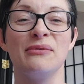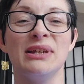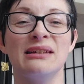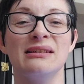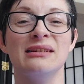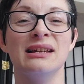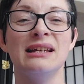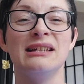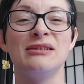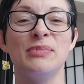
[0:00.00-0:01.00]
how he can
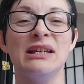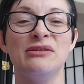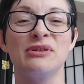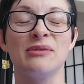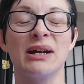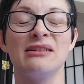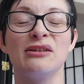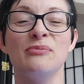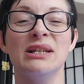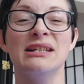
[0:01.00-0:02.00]
speak to us about
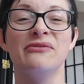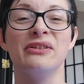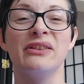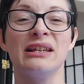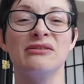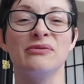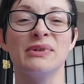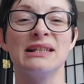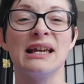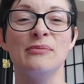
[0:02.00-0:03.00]
so many different things
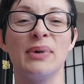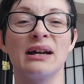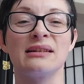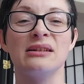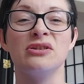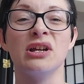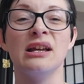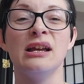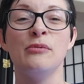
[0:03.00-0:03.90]
from the same passage.